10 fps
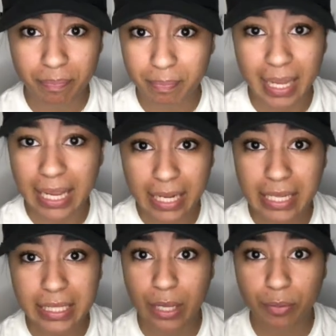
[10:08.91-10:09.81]

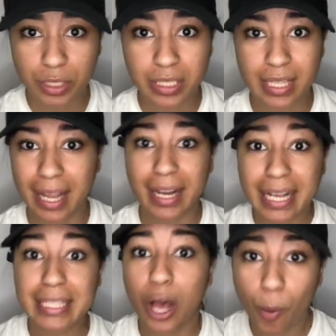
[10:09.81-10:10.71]
mayonnaise sandwiches. Like
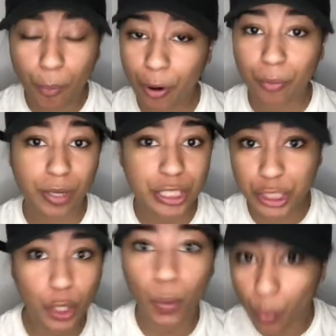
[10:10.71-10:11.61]
that's how poor we was.
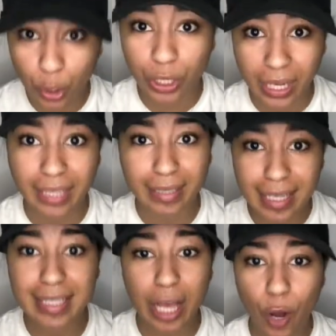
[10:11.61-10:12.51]
Sugar water. Like
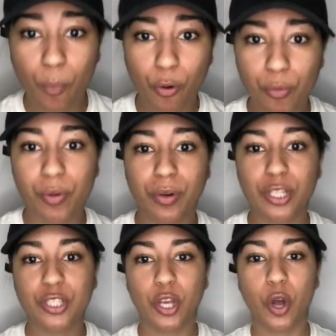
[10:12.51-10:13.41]
that's how poor we
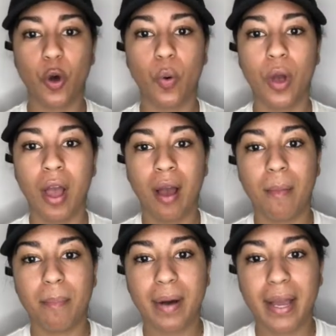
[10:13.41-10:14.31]
was. So,
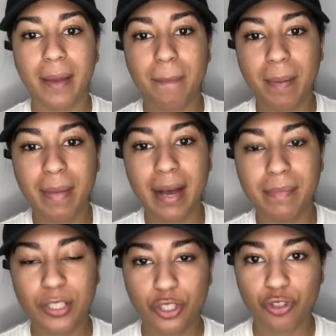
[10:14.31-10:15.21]
but my
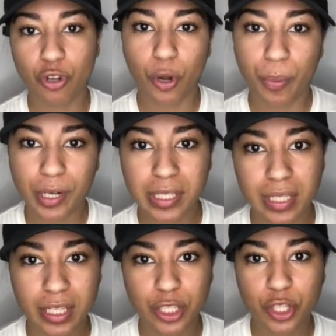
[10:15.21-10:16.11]
mom is a strong
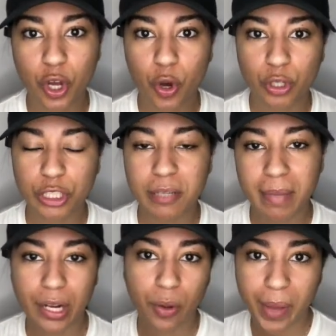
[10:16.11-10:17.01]
person, so she
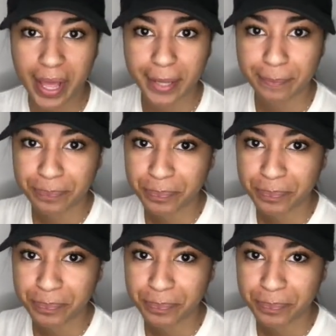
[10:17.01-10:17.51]
made her way.